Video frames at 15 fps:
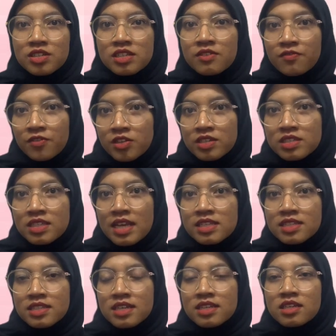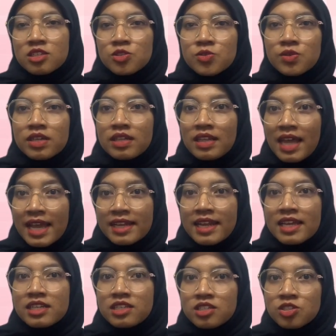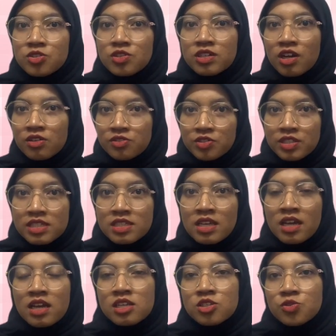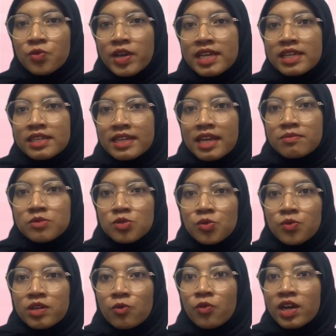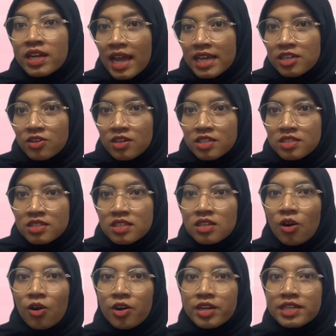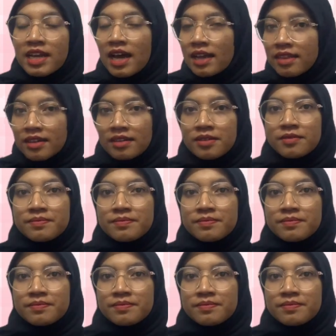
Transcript: influence extended to allied and neutral countries, swaying them toward one ideology or the other.